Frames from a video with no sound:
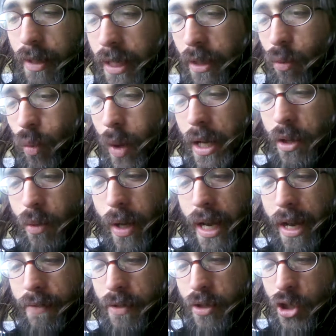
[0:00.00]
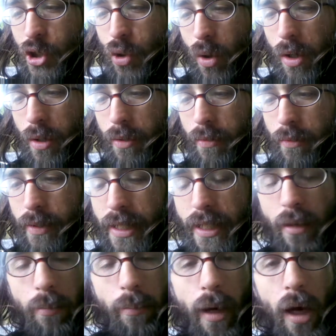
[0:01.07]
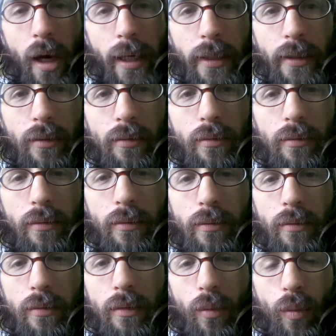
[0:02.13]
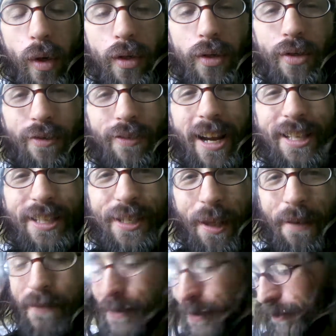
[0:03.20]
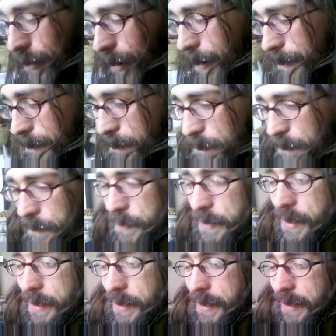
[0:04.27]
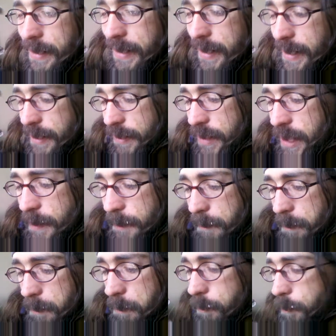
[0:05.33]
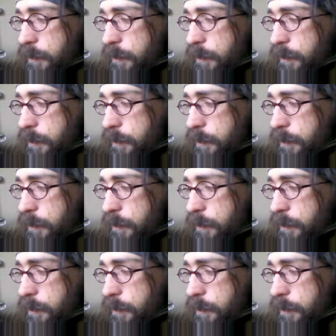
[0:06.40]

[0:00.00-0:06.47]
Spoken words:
Like, why do I have a short needle bearing? Where's the rest of it, right? And then